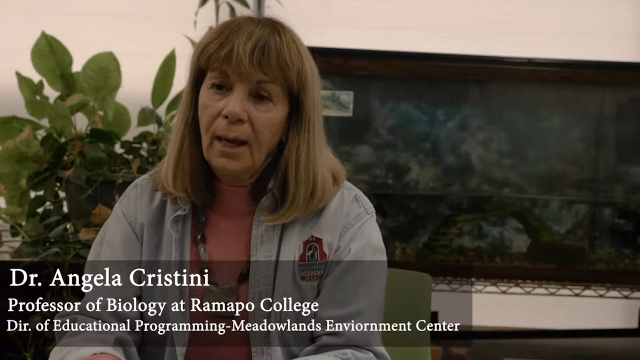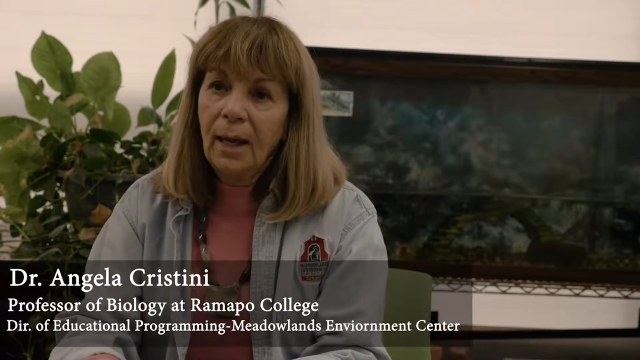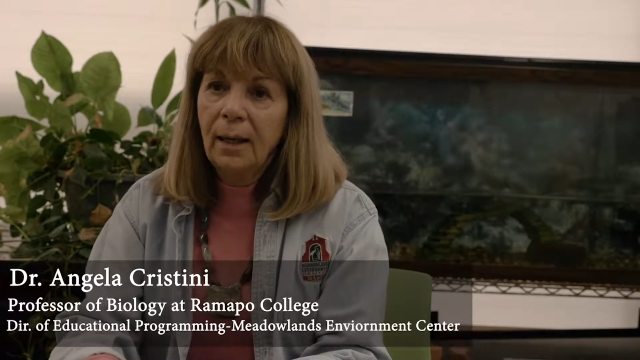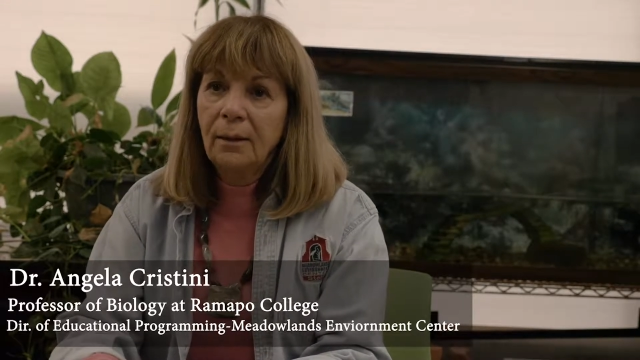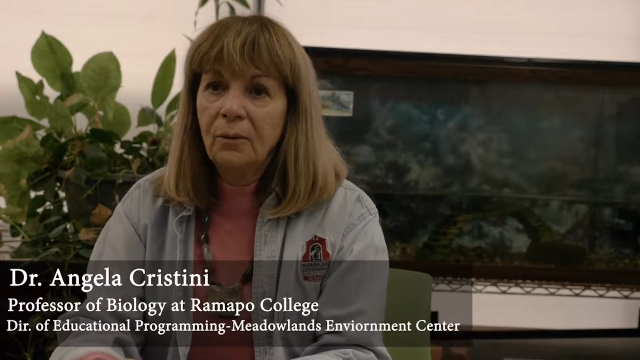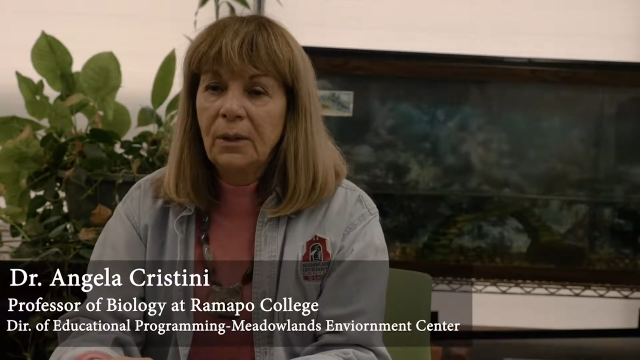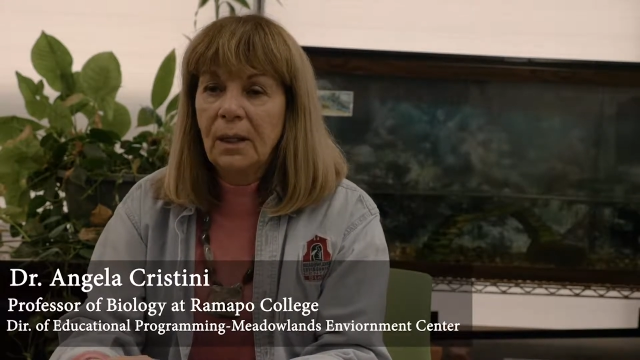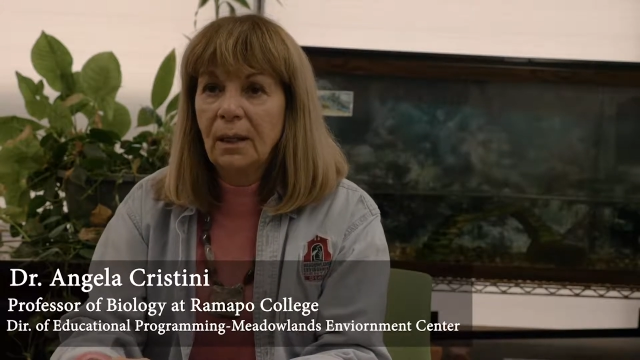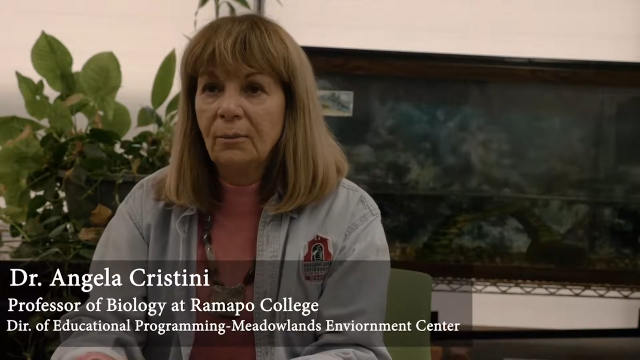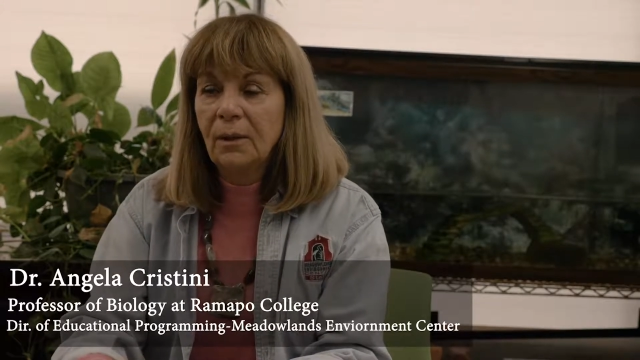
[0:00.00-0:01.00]
and we
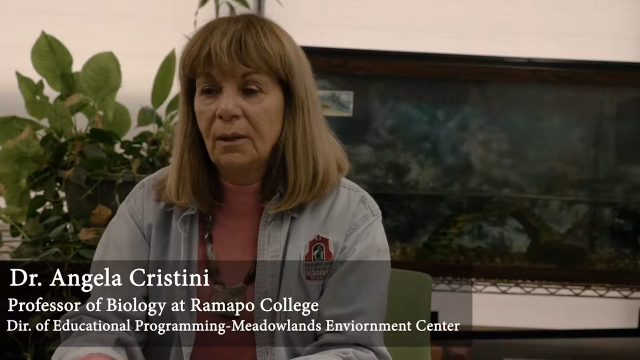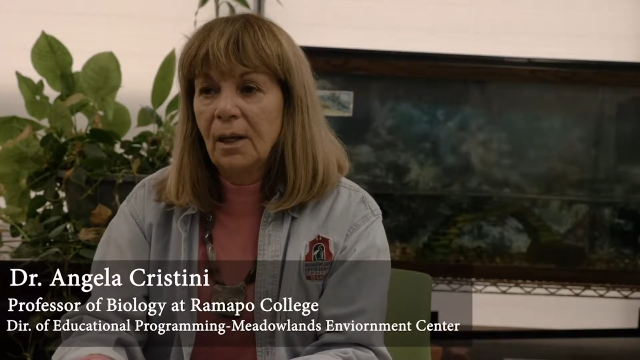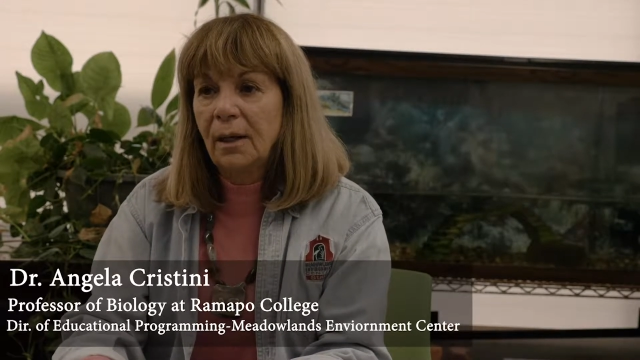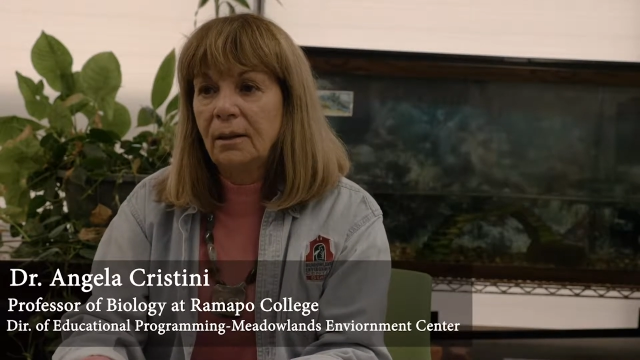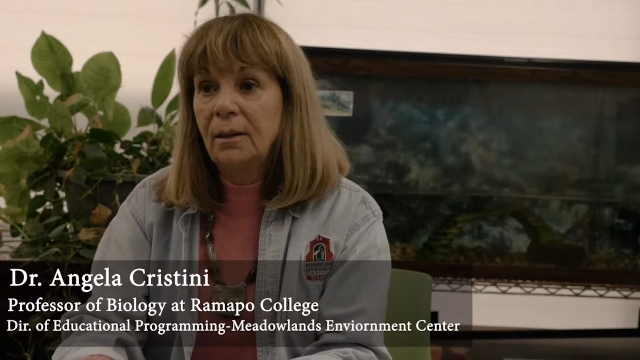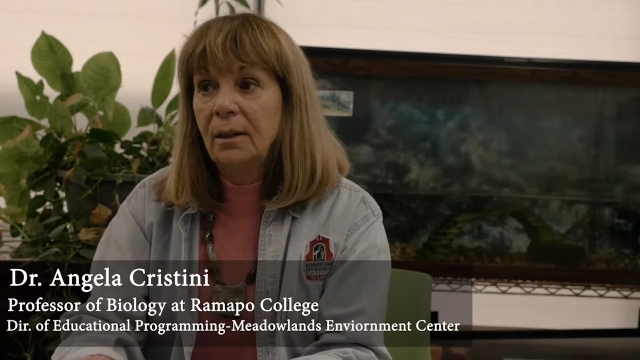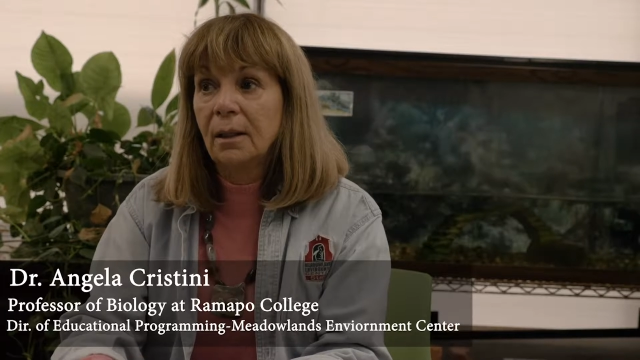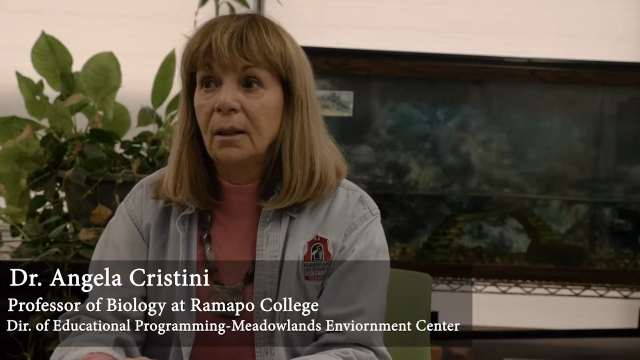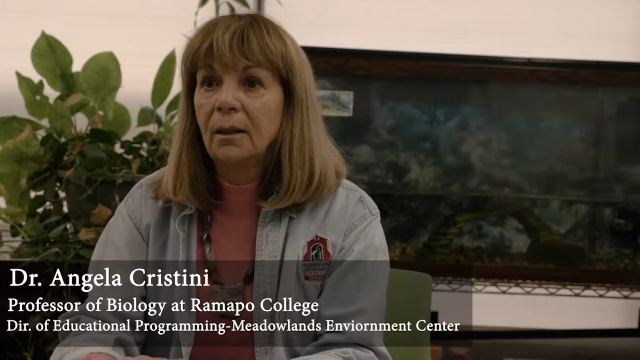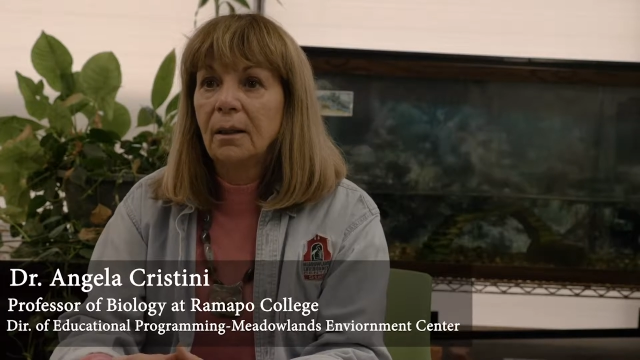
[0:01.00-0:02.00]
came to the
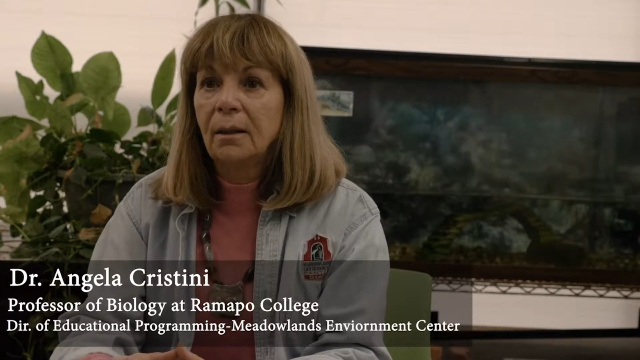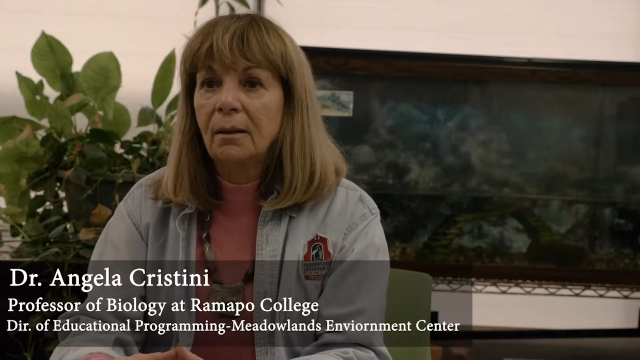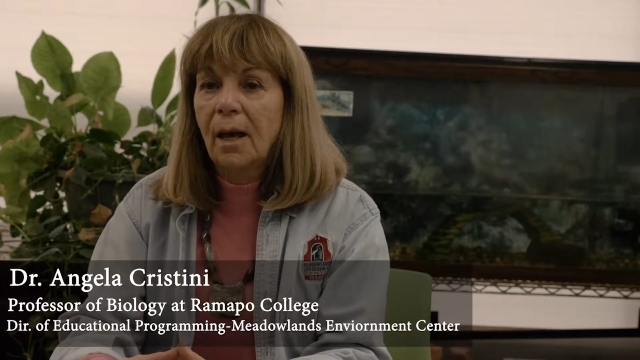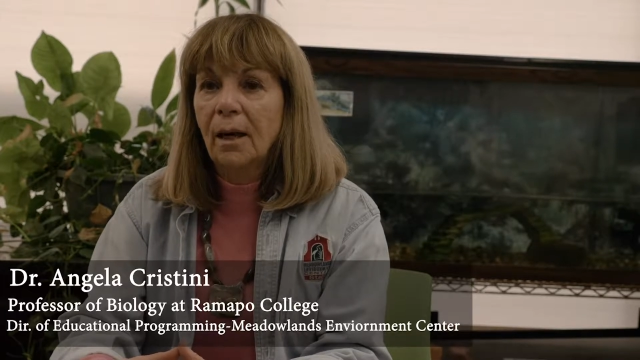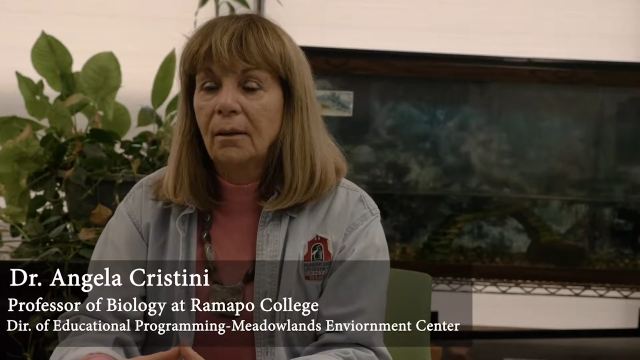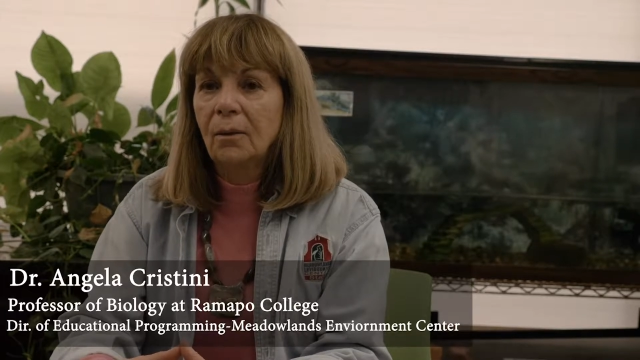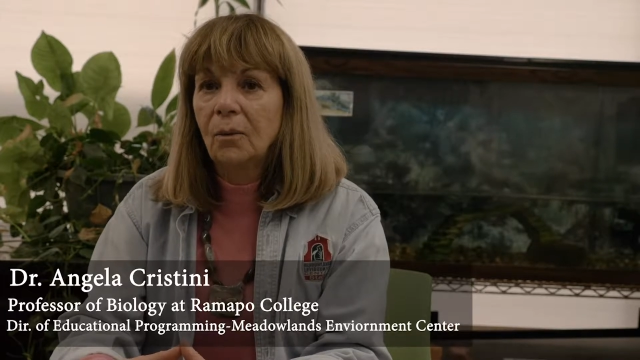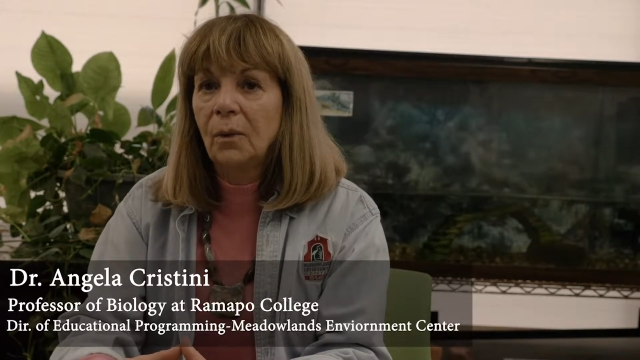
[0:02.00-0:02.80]
idea that,